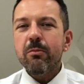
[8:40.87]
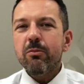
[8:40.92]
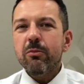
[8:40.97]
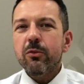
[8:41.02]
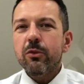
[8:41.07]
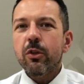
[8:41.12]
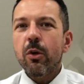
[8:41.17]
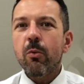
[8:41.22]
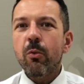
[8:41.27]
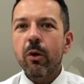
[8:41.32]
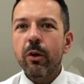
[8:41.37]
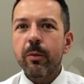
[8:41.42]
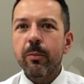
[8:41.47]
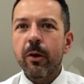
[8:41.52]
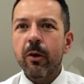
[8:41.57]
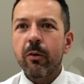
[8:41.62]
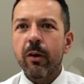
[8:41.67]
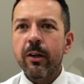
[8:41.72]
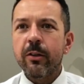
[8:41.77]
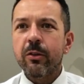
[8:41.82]
Don't worry
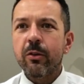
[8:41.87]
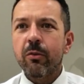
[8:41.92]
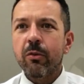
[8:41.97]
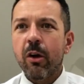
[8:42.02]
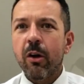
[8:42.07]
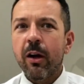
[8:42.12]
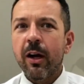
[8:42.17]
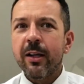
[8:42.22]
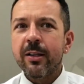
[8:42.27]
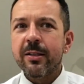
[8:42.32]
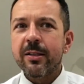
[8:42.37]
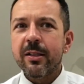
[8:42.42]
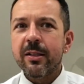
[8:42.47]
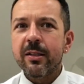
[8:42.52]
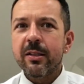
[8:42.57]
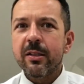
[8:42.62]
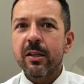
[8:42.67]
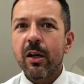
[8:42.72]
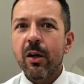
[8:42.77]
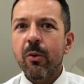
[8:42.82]
about right or wrong
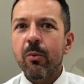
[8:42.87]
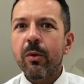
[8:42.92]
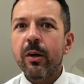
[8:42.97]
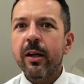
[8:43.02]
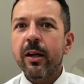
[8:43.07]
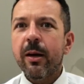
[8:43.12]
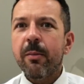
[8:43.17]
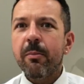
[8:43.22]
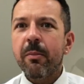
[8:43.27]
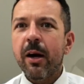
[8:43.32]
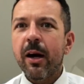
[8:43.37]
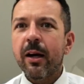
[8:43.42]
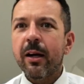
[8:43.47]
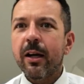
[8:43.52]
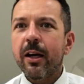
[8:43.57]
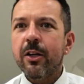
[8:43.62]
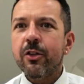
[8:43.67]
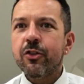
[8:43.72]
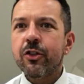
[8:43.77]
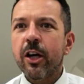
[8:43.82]
answers. We'll come back
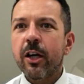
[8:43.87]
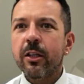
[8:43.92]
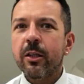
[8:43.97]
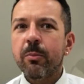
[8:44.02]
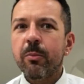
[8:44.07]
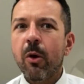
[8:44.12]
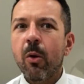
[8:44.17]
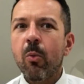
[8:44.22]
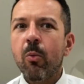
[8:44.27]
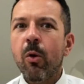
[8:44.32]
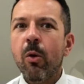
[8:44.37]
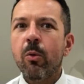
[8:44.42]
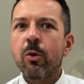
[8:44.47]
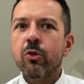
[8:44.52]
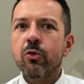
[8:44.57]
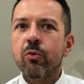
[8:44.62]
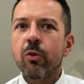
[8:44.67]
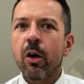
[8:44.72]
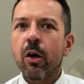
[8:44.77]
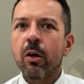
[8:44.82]
and chat about what
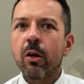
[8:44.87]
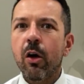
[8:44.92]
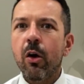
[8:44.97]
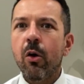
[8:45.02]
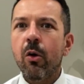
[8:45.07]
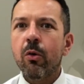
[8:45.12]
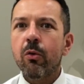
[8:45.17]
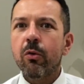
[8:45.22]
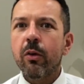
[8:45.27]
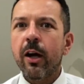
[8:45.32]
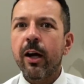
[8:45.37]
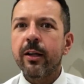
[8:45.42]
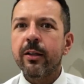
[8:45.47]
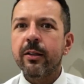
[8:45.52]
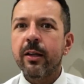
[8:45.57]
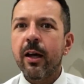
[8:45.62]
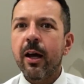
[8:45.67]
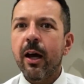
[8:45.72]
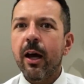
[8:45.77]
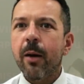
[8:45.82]
was wrong or right
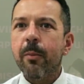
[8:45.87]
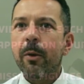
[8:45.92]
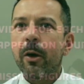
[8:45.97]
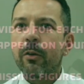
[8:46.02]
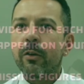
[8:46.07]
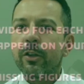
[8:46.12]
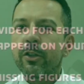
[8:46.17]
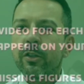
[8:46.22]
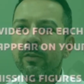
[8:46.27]
about each